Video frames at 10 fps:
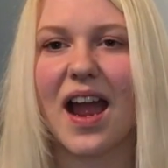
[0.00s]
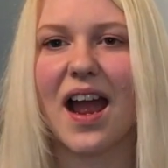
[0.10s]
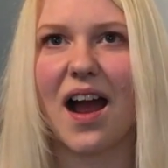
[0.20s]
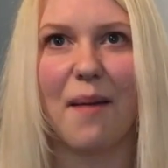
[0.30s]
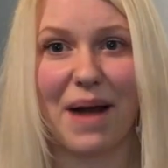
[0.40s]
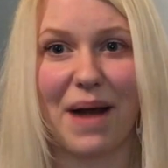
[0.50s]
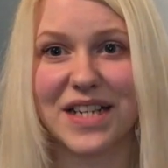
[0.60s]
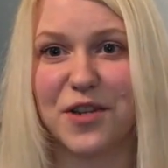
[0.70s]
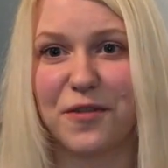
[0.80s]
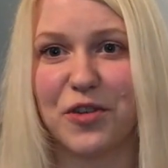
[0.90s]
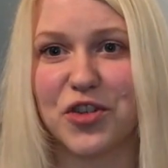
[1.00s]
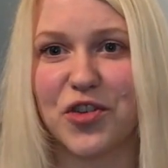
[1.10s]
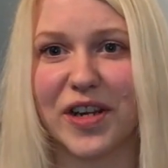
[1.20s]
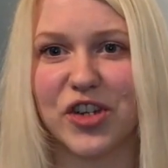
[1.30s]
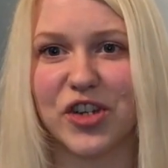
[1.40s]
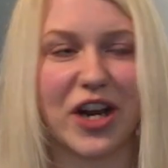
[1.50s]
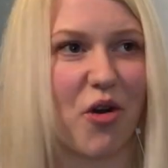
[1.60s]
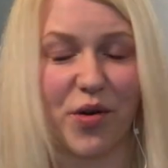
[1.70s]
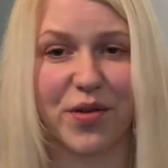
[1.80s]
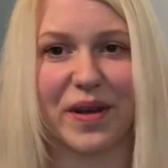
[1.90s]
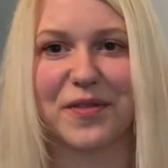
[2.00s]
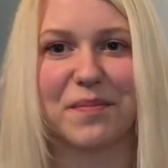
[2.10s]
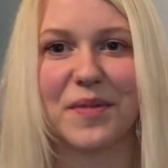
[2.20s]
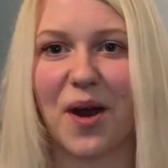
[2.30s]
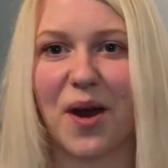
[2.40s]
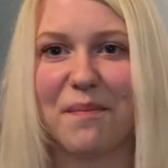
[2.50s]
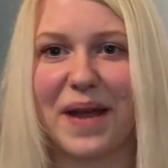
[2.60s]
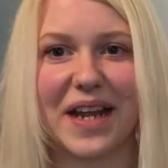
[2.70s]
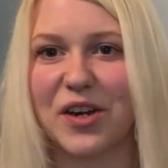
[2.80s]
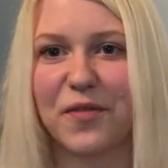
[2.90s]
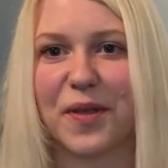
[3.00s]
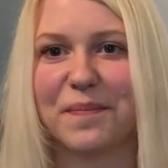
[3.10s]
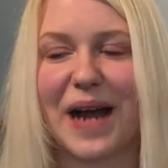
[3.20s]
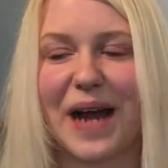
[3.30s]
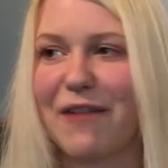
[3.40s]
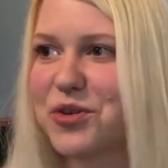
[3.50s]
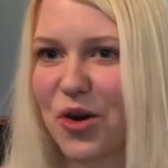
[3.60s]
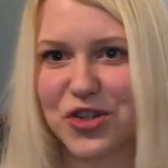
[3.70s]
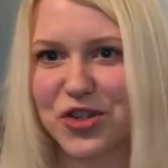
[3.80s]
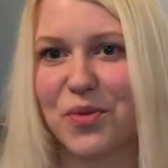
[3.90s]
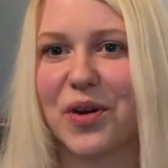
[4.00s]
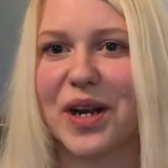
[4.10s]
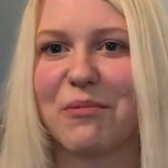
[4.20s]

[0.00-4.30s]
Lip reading: Back to the Future trilogy. All 3 of them. Can't pick. Love them. Have to watch them all in a row.